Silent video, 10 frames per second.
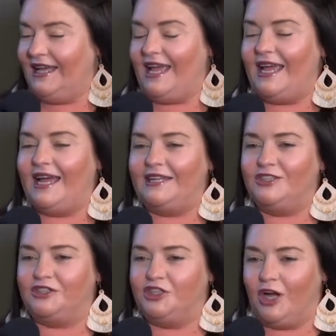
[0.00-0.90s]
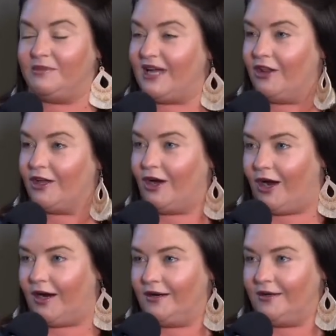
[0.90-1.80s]
and just jumped out of the
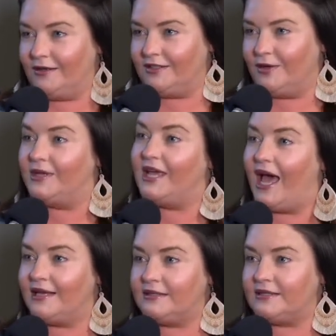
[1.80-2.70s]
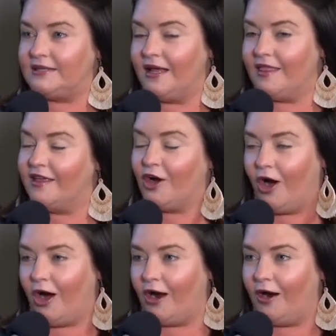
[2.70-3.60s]
car. So yes, the
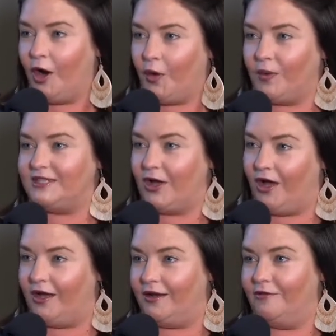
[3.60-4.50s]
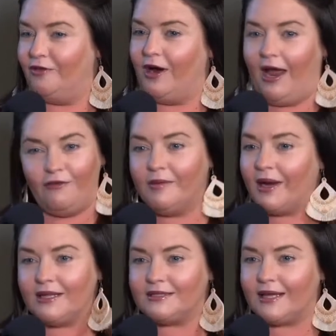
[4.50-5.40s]
car was on for
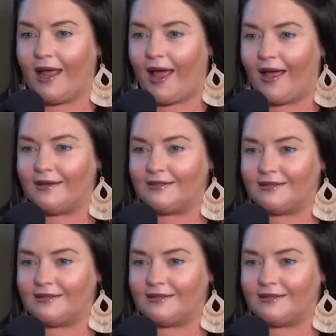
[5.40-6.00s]
everybody that's going to ask.